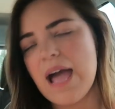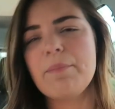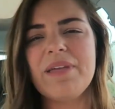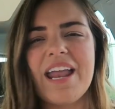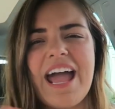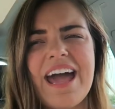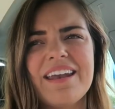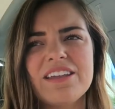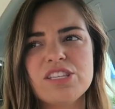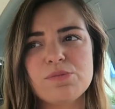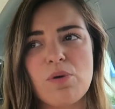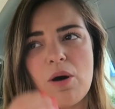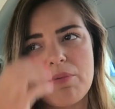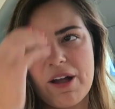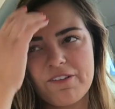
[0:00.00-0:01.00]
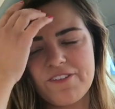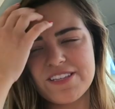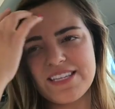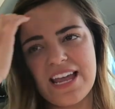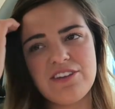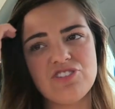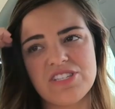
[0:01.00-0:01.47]
I mean, I had a small
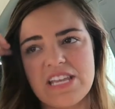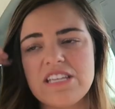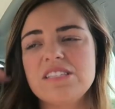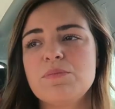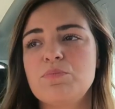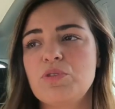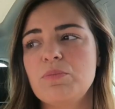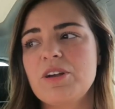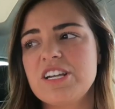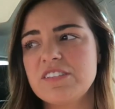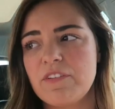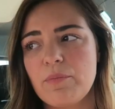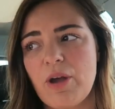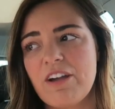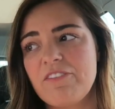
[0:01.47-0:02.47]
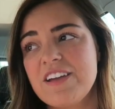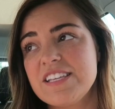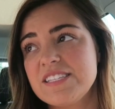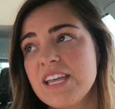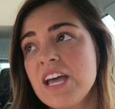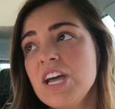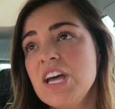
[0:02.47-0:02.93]
breakfast. I just ate some blueberries for
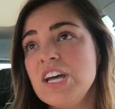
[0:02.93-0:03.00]
breakfast,